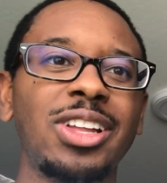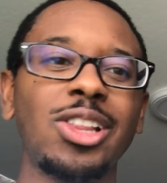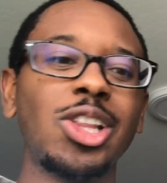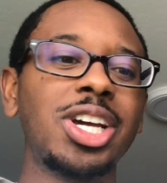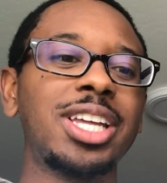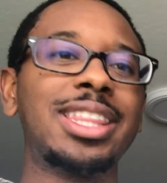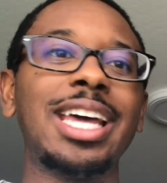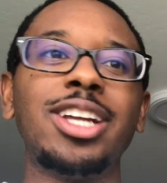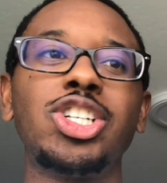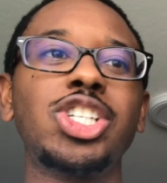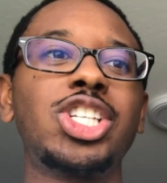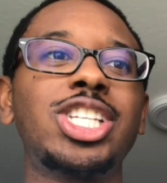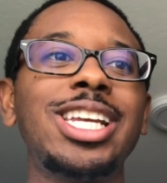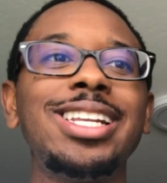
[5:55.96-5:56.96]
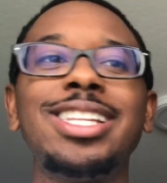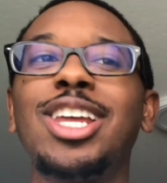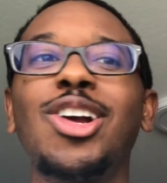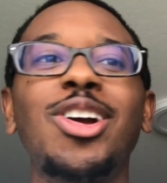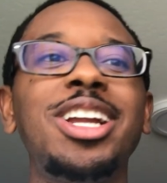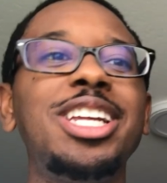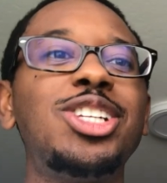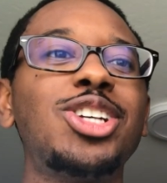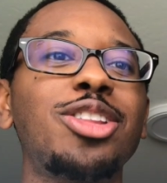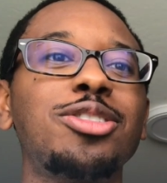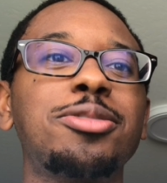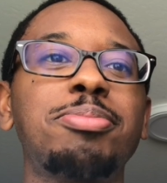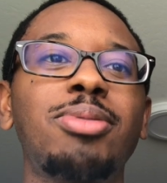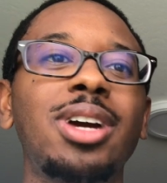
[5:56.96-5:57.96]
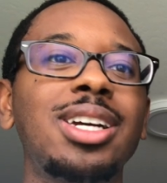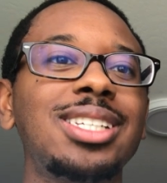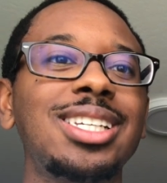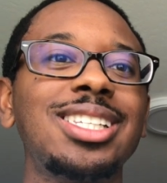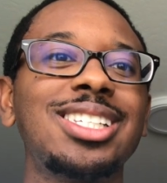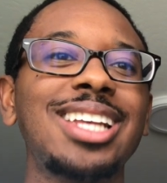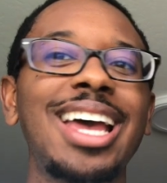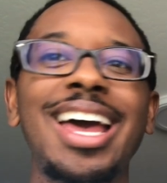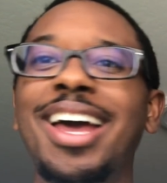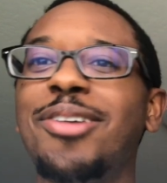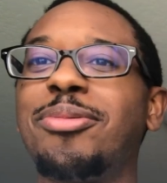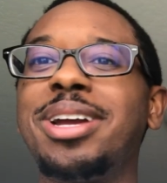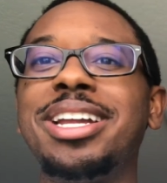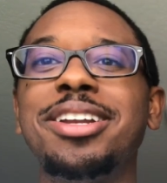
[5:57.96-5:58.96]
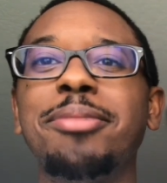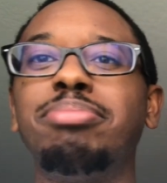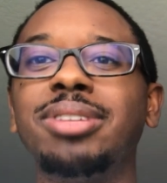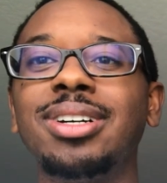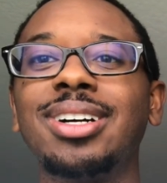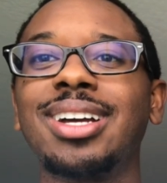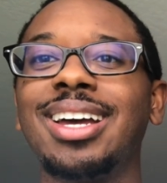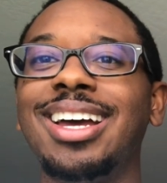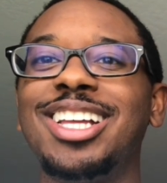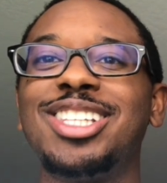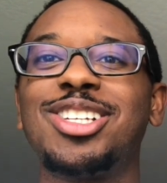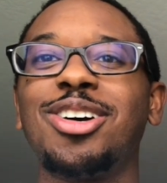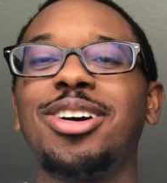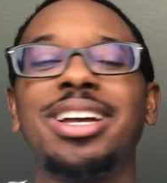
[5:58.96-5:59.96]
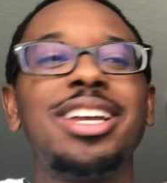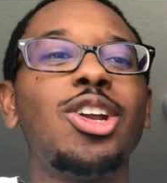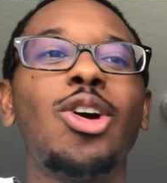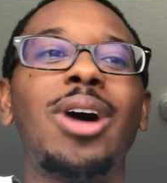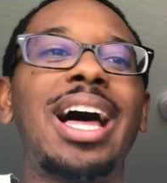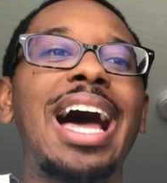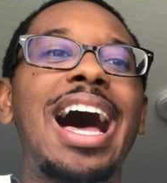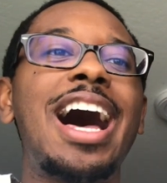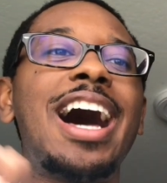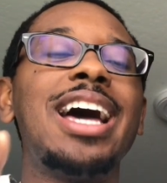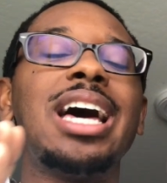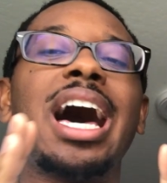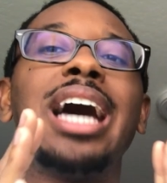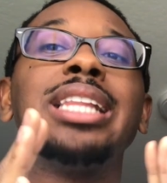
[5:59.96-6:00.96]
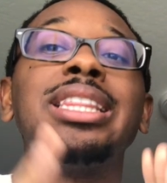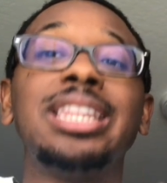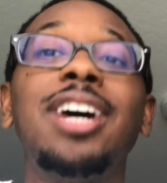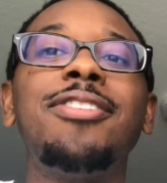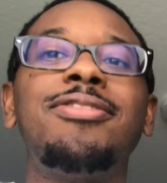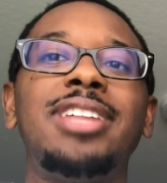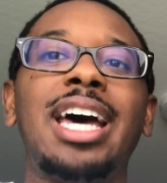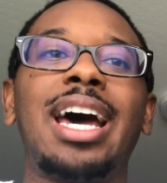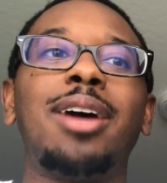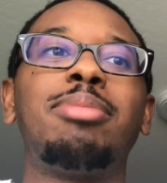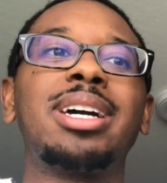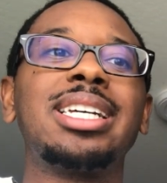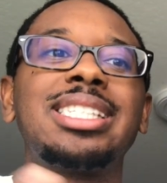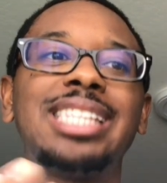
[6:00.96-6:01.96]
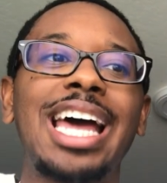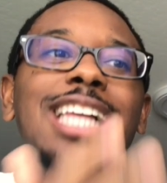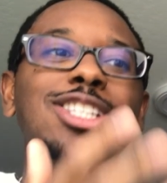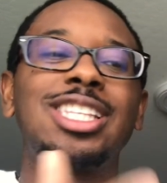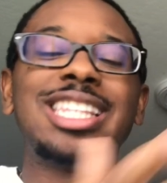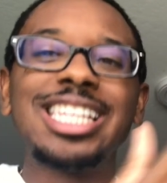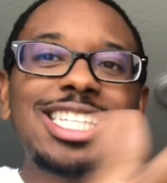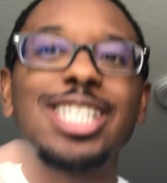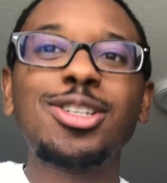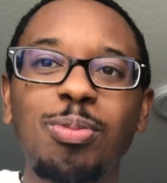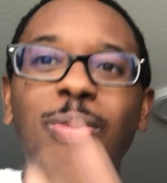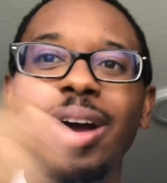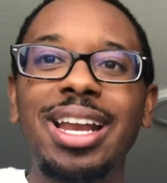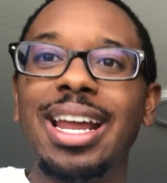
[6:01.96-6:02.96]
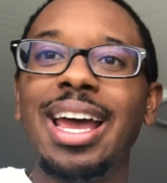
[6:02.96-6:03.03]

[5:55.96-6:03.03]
Look at that, just sitting there in each other's presence, reading a book, to you know I, I, I love that because that's this is what